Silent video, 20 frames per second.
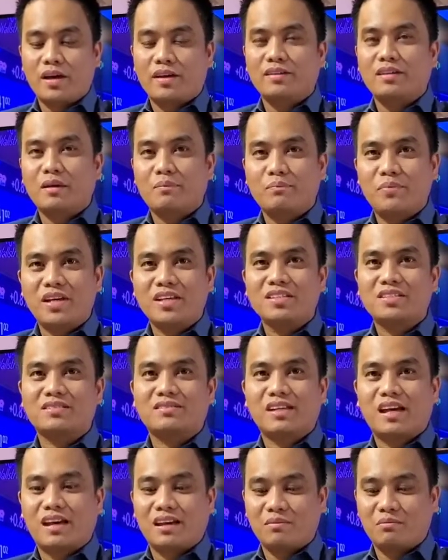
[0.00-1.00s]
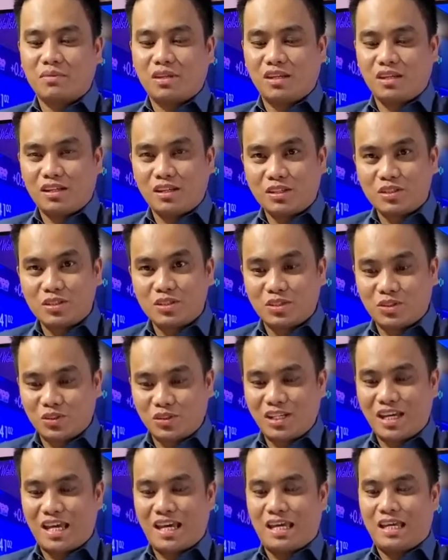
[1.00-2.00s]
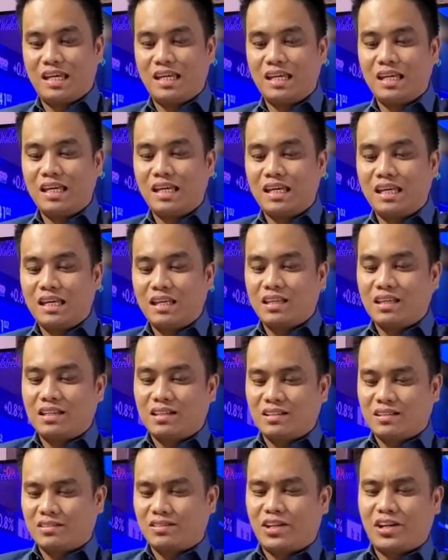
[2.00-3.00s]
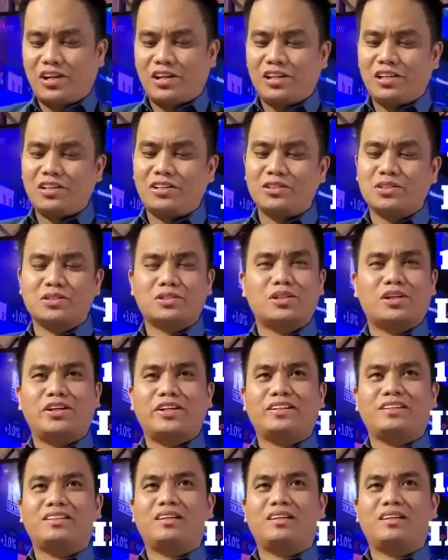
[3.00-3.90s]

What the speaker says: The best time is today. The earlier start,